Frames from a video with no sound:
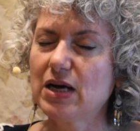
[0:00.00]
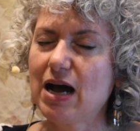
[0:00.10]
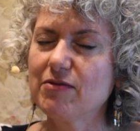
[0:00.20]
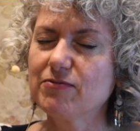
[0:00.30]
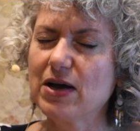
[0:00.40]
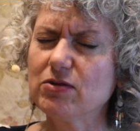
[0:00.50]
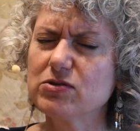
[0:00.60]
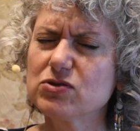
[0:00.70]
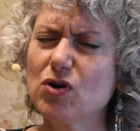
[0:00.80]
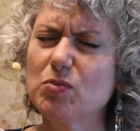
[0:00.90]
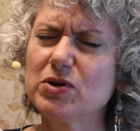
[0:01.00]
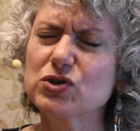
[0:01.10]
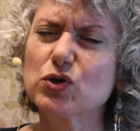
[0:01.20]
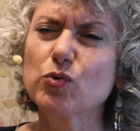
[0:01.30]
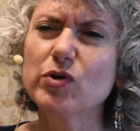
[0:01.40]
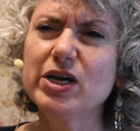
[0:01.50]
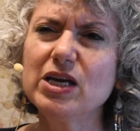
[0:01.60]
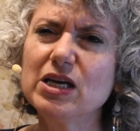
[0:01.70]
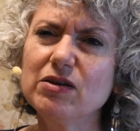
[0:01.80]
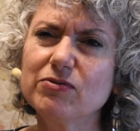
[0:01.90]
I found so much
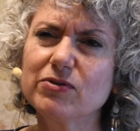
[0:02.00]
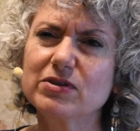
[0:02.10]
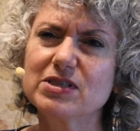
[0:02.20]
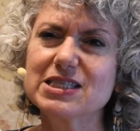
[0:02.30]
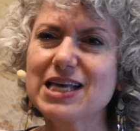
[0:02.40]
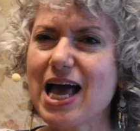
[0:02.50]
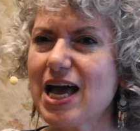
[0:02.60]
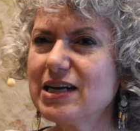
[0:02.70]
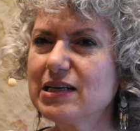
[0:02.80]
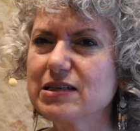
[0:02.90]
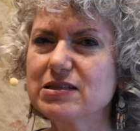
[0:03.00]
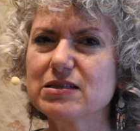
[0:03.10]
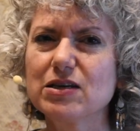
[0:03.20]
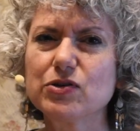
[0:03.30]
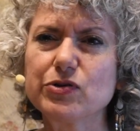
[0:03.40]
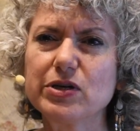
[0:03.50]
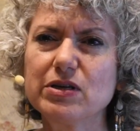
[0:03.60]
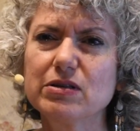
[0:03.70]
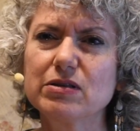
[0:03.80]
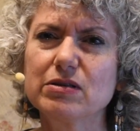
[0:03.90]
grief and sadness
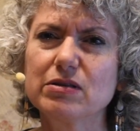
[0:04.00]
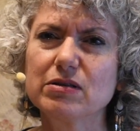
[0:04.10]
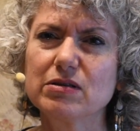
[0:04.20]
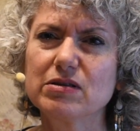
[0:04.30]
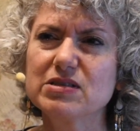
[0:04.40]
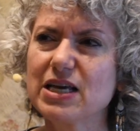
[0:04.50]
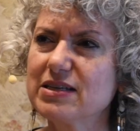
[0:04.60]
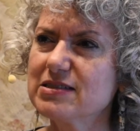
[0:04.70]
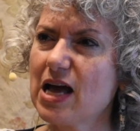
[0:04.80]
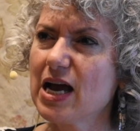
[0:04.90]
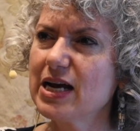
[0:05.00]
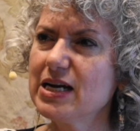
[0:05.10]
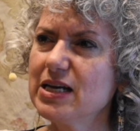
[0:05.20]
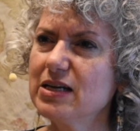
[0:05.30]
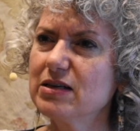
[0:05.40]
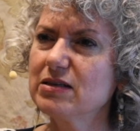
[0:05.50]
underneath this anxiety.